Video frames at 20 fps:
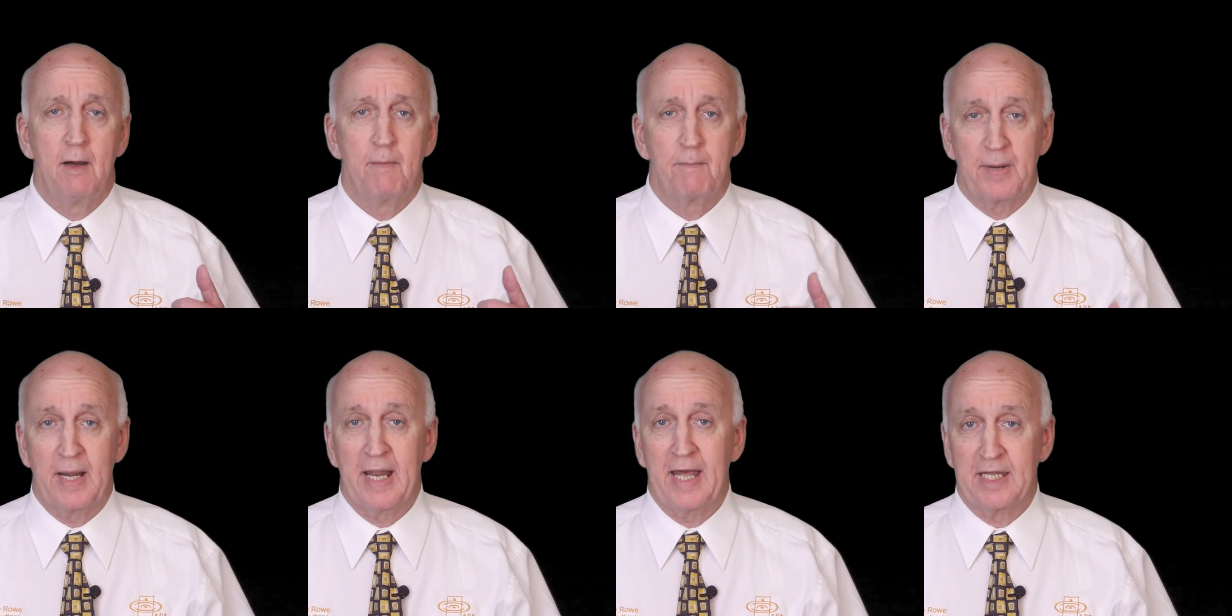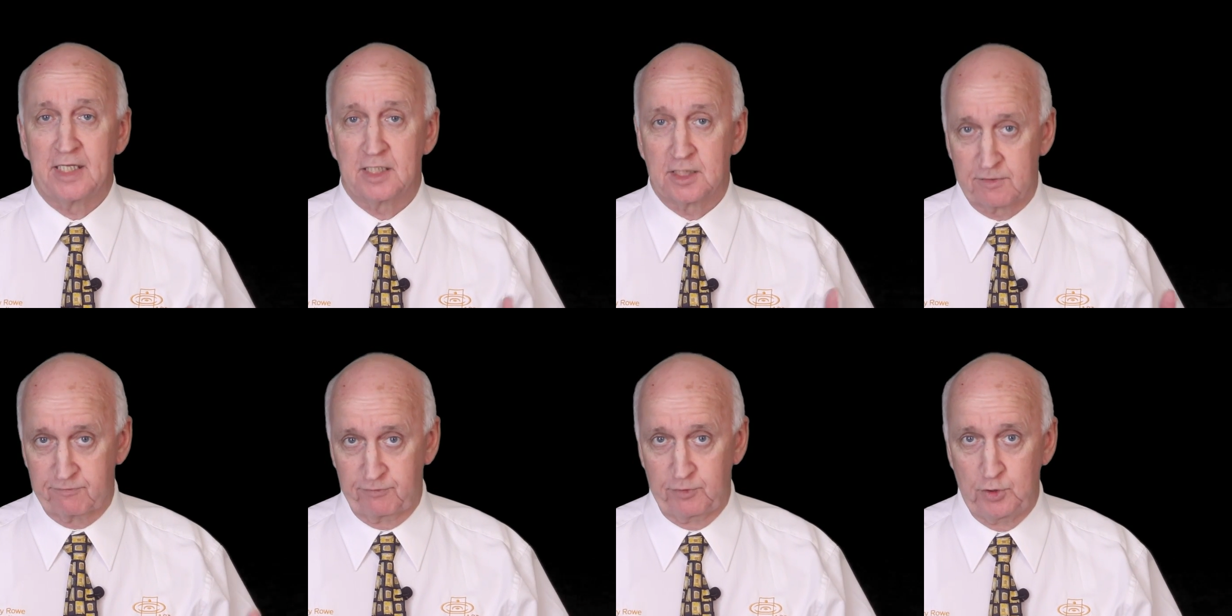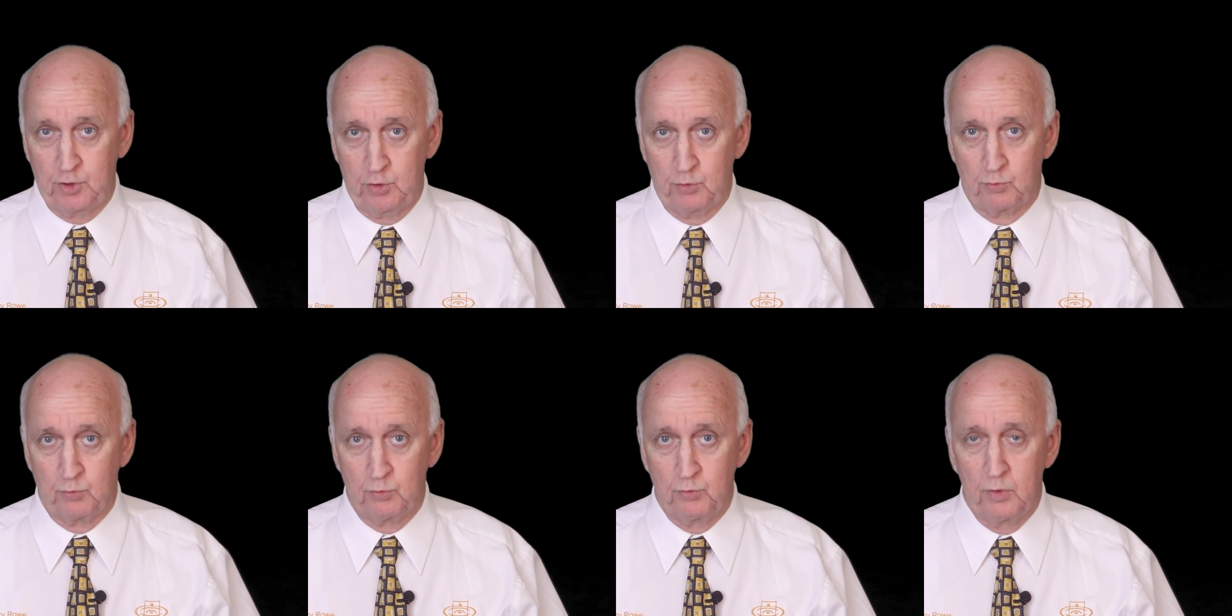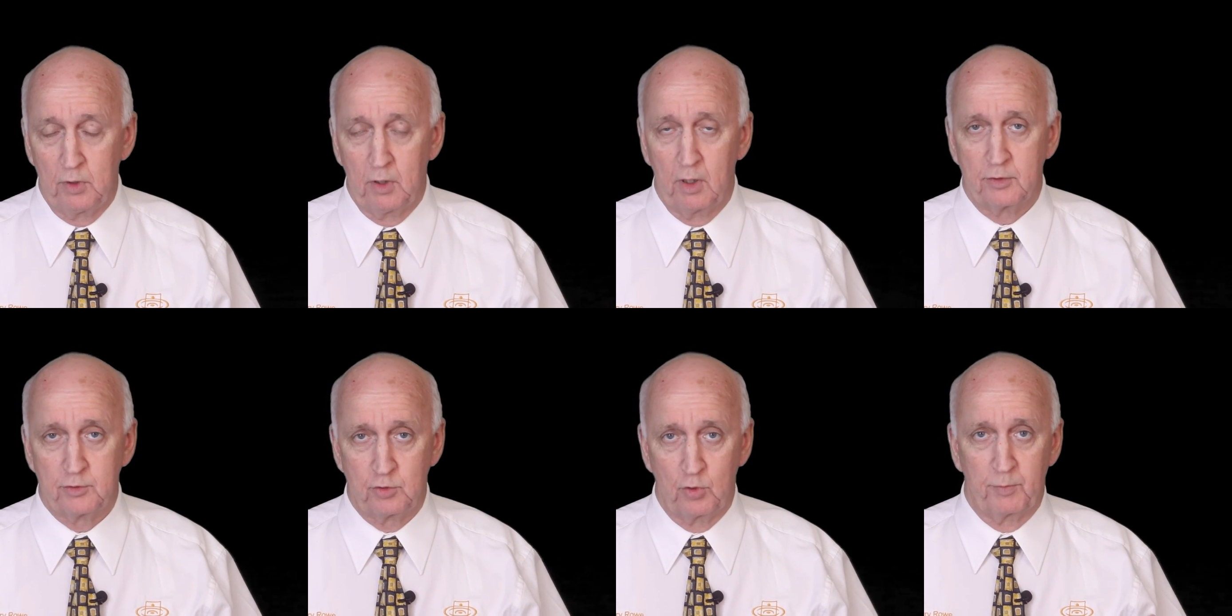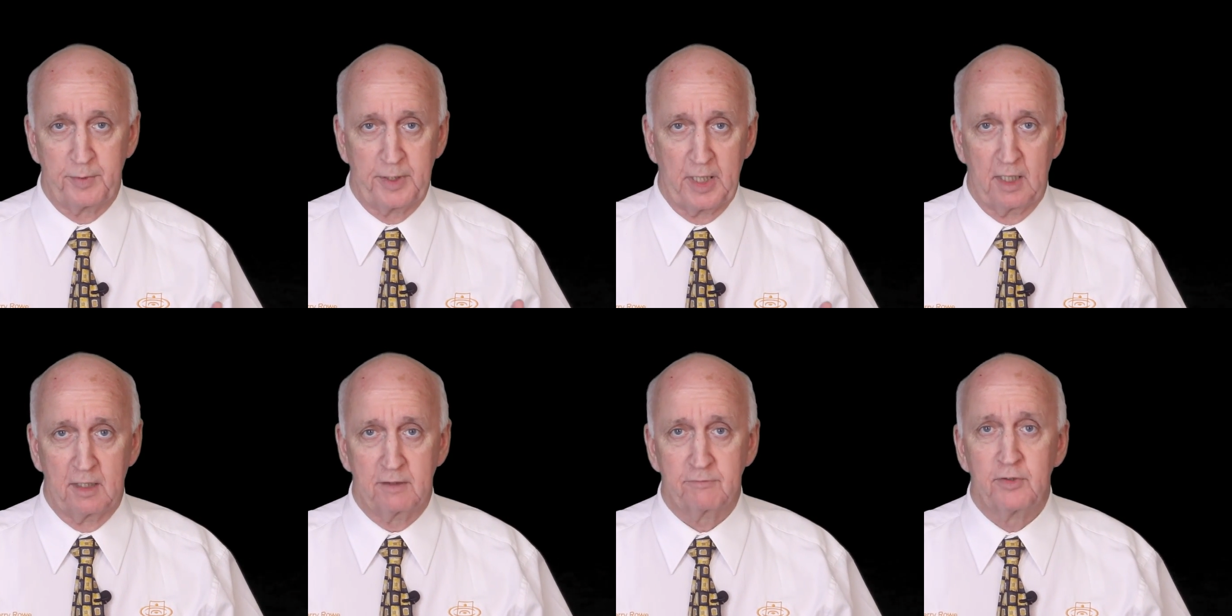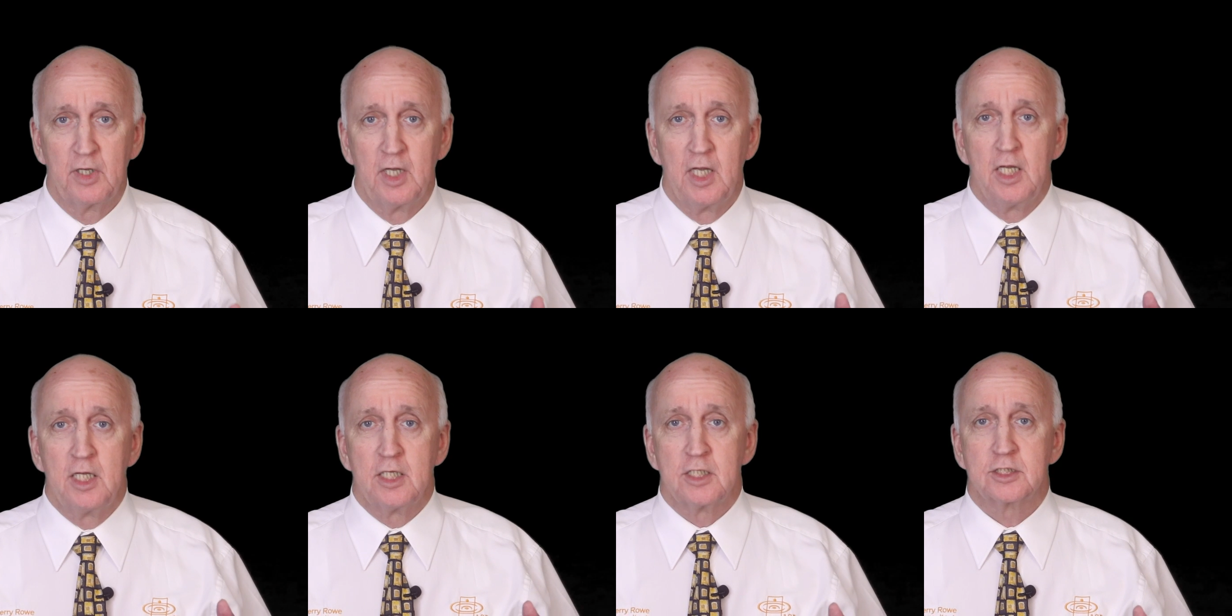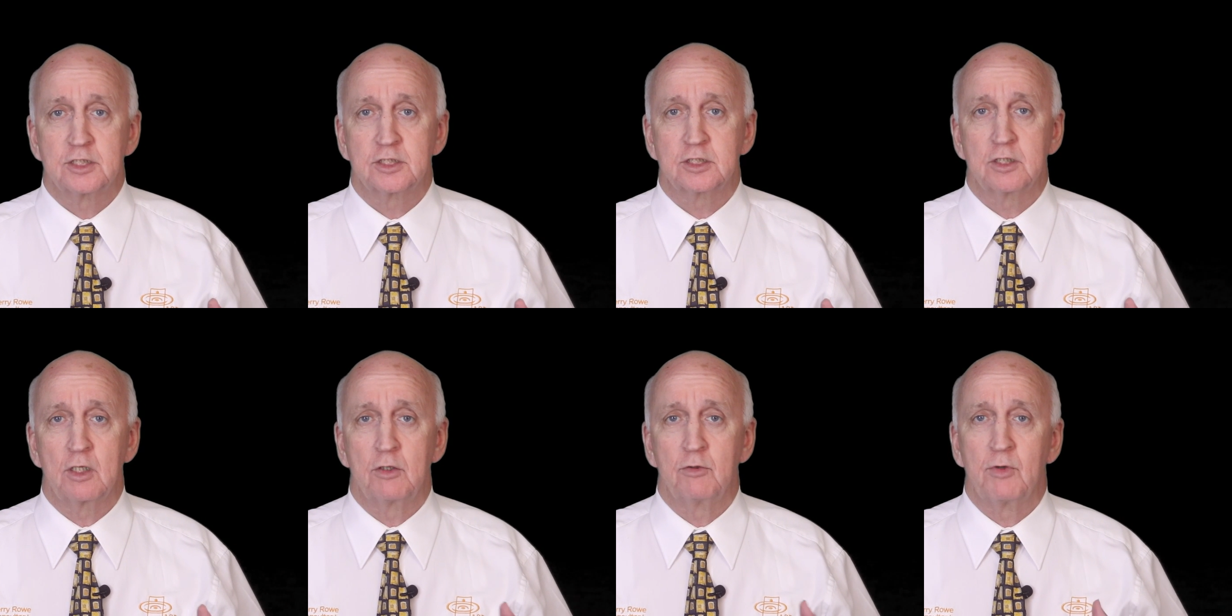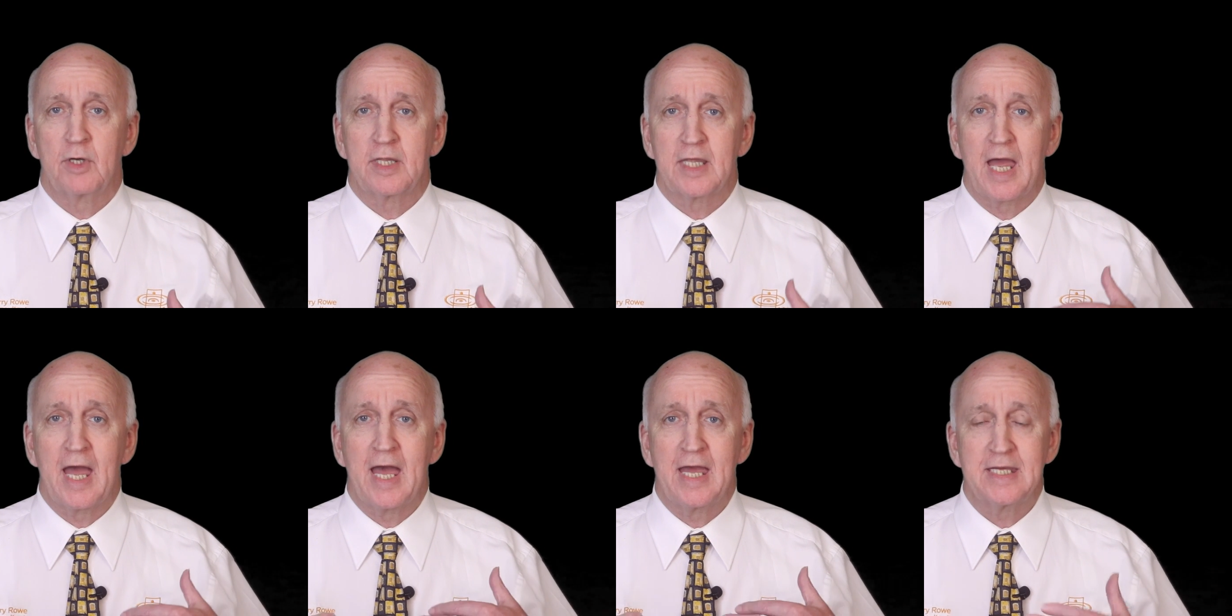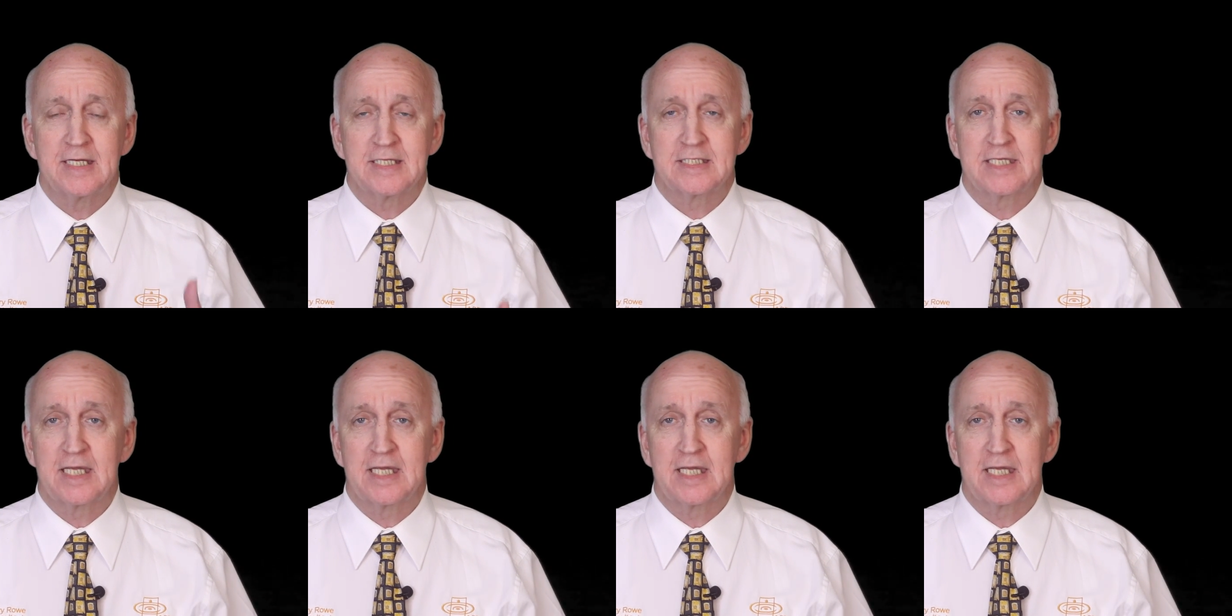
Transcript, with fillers: plans for you on your behalf, so that an